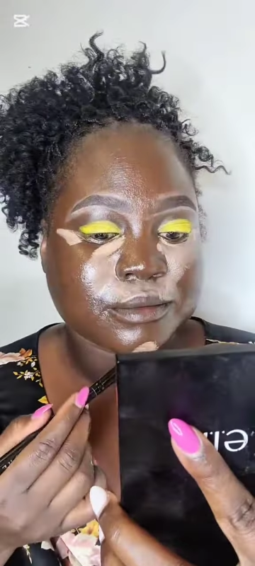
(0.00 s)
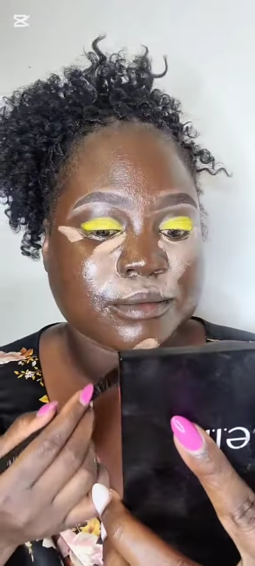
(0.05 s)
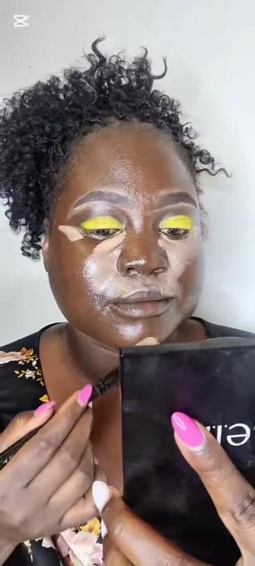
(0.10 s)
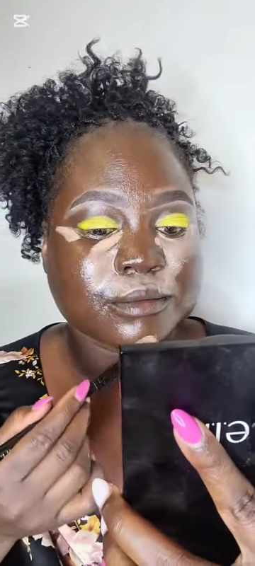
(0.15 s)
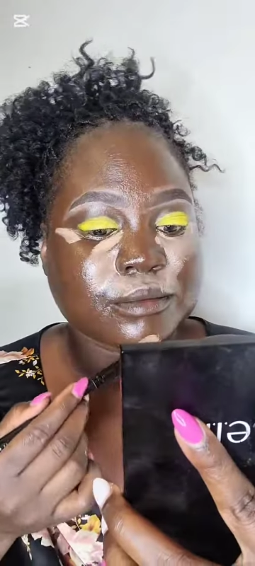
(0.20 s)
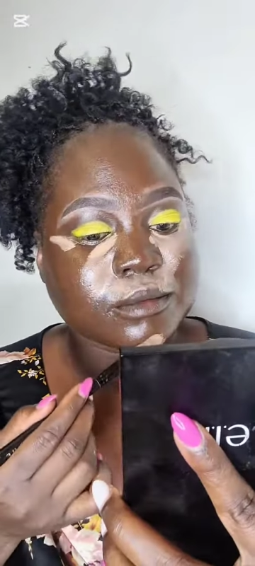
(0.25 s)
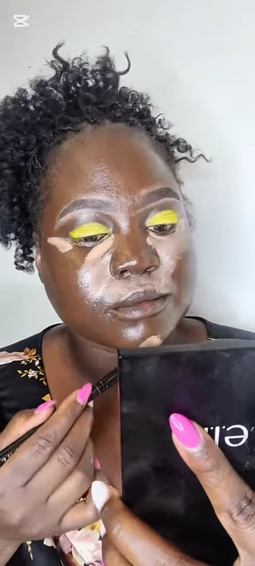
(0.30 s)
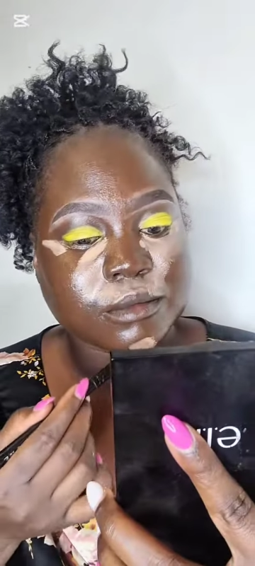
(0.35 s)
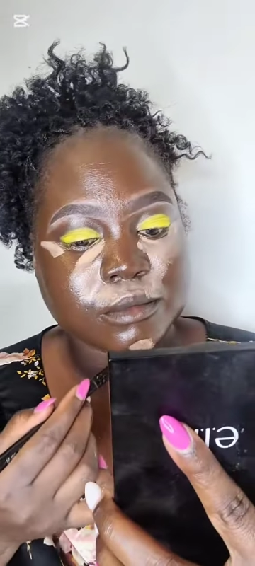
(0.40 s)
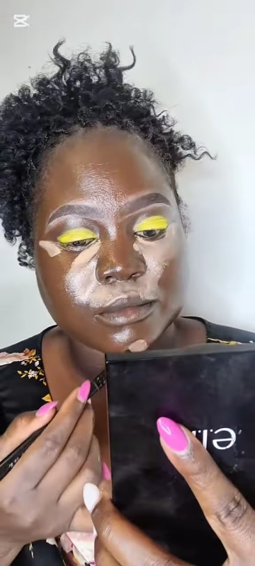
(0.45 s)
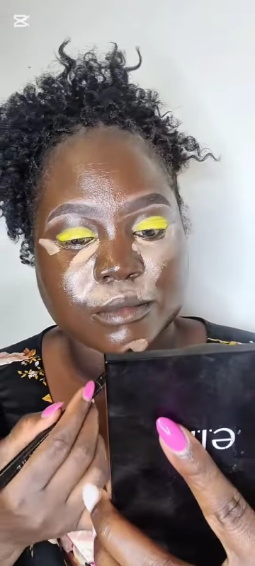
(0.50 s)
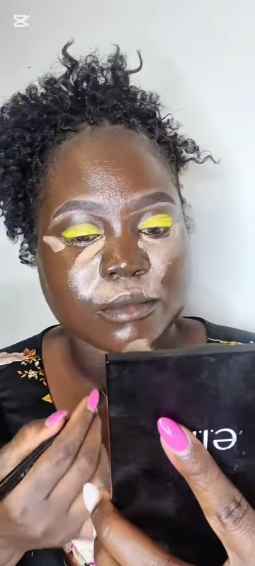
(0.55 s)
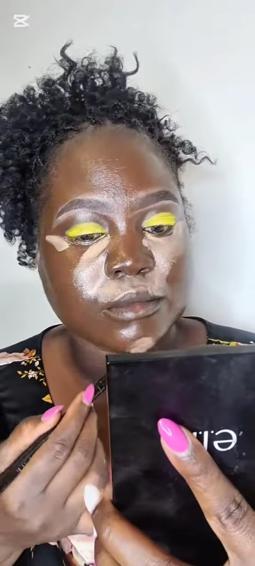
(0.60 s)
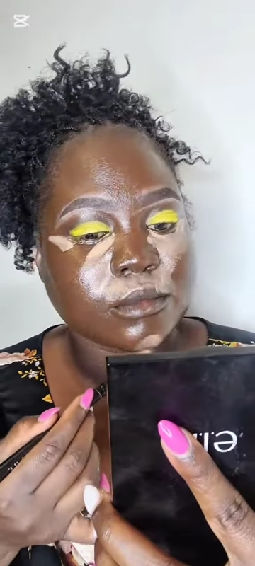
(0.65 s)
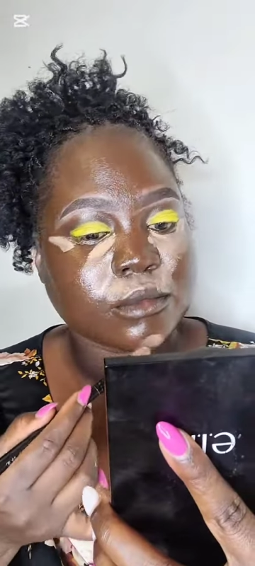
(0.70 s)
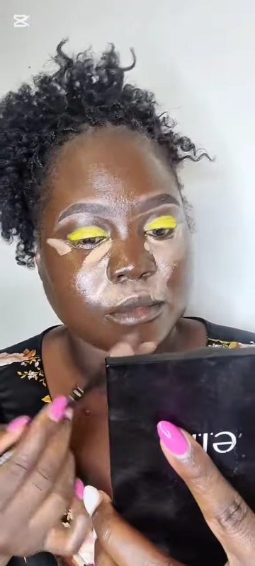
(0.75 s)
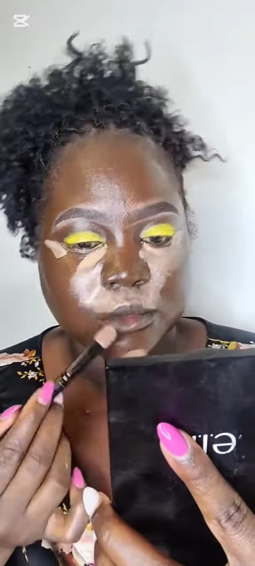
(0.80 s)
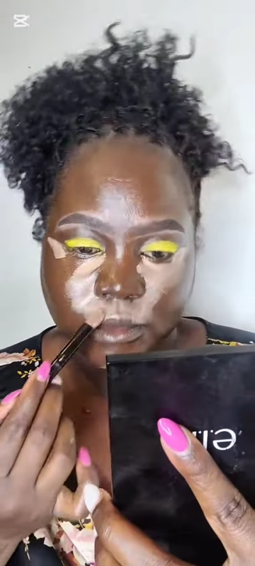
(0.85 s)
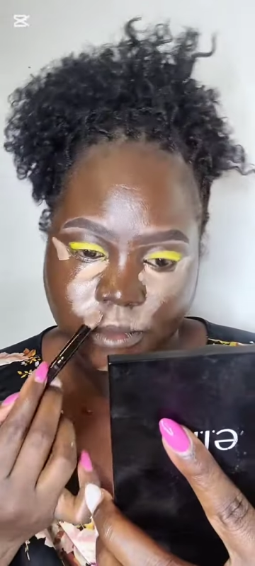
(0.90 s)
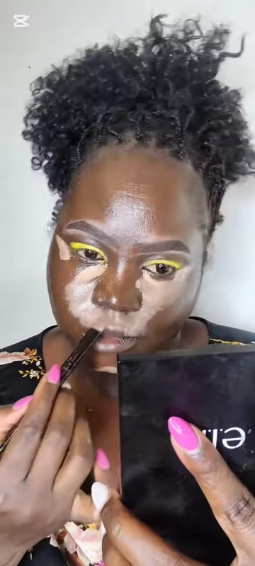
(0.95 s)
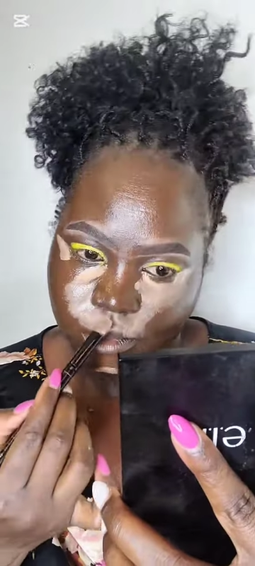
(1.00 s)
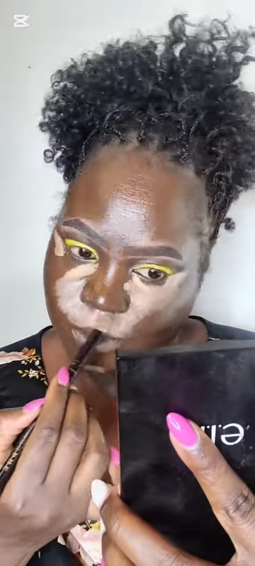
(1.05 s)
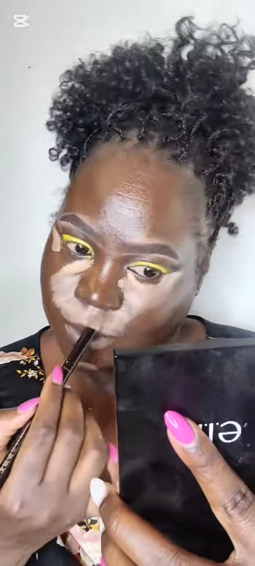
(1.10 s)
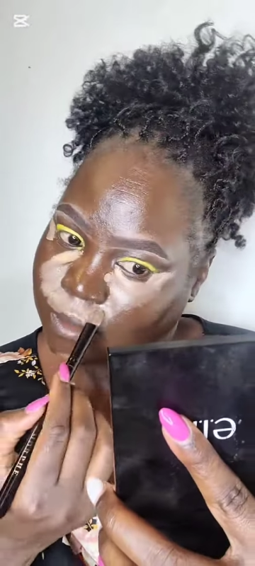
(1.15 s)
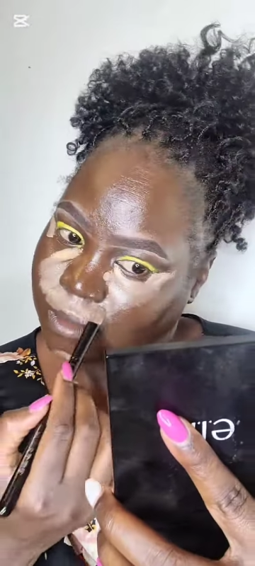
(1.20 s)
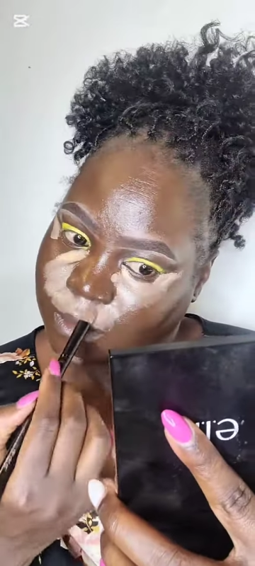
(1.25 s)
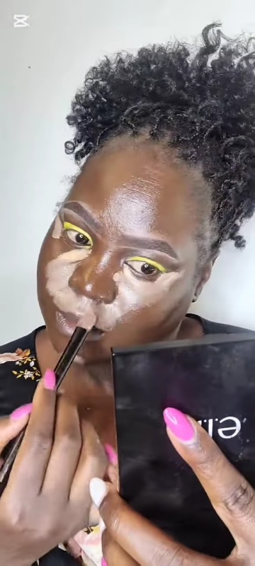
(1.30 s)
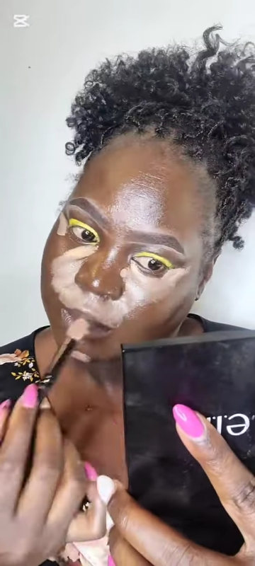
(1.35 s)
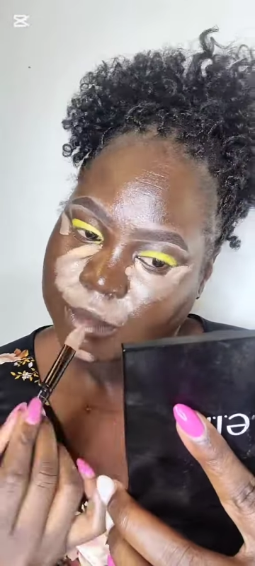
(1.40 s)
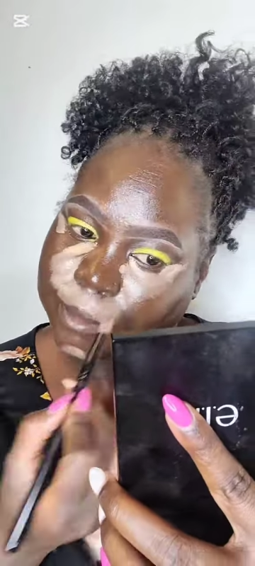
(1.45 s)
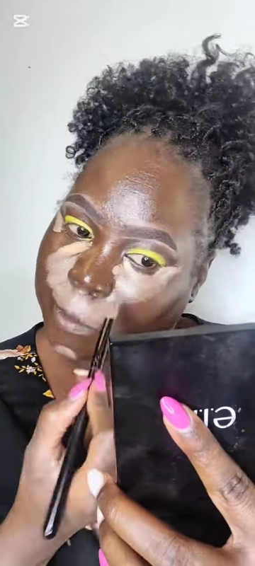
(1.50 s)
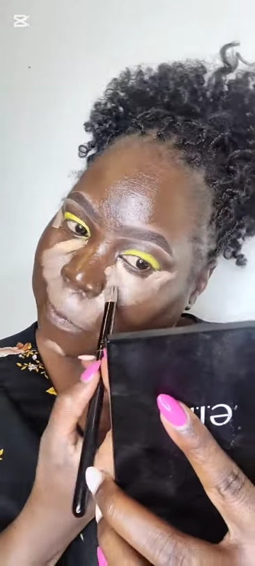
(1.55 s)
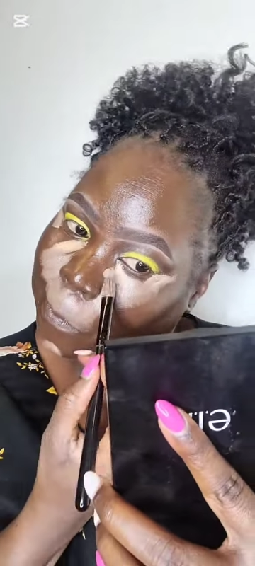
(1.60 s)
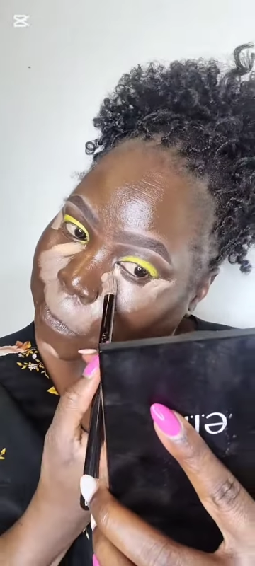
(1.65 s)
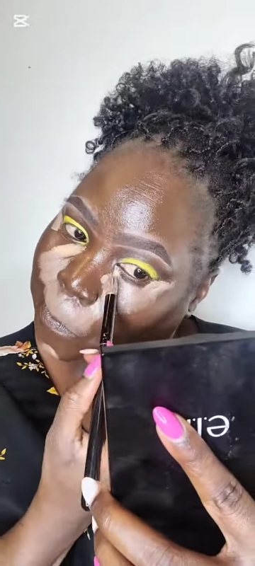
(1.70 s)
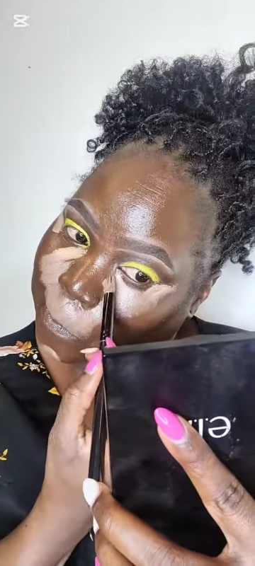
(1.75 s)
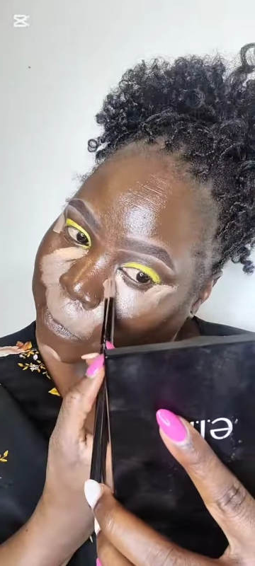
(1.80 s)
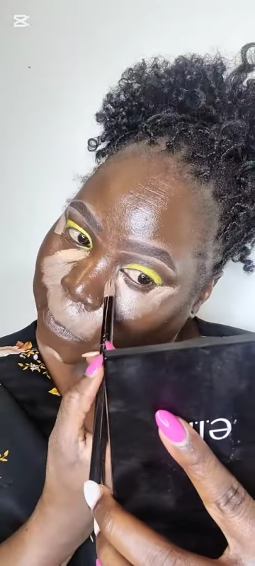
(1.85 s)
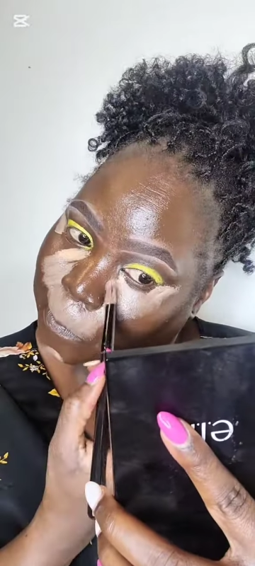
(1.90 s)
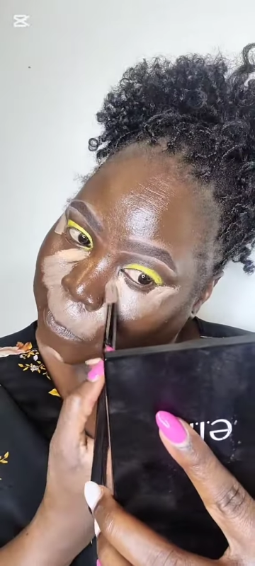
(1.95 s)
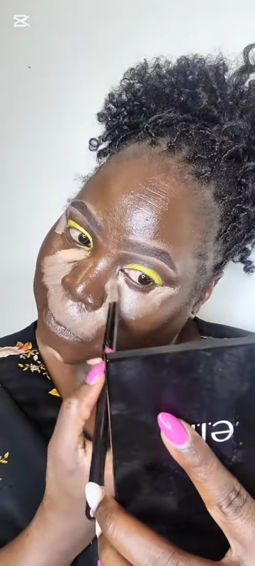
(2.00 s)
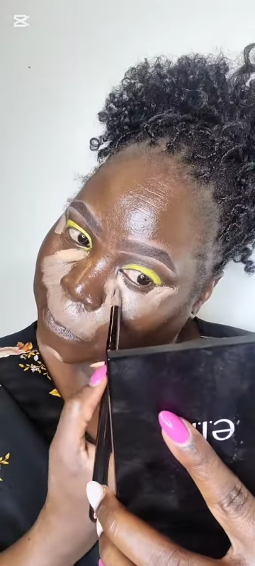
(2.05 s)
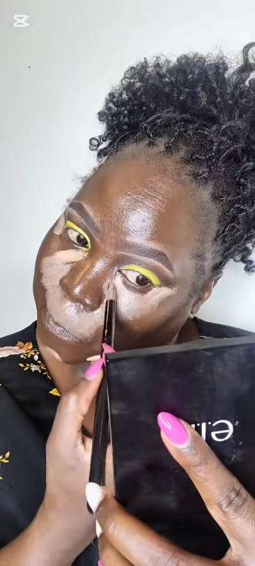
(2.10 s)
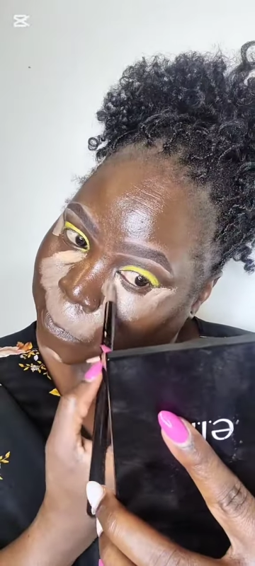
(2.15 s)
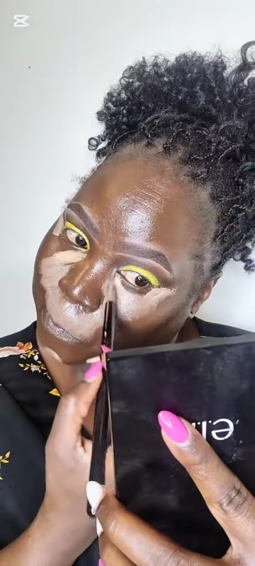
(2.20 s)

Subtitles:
Look at that. And then we move on to